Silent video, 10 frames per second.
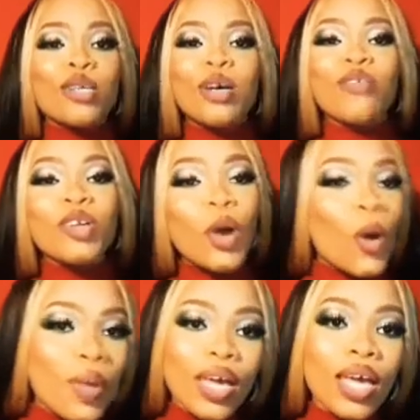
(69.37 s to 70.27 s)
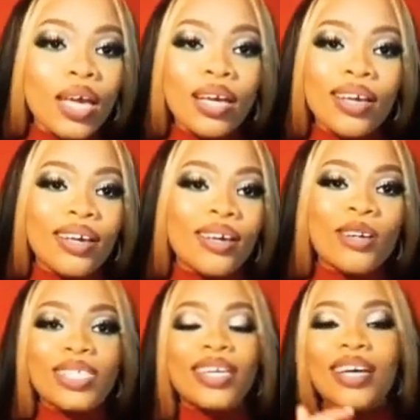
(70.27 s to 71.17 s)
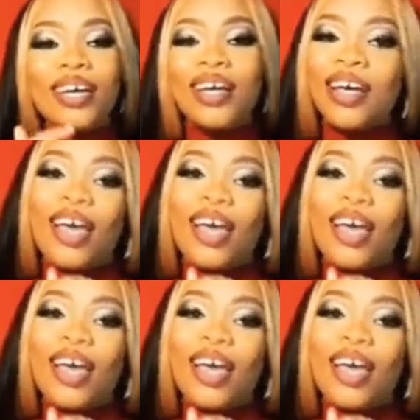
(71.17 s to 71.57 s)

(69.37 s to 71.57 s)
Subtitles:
So if you know me, you know, say,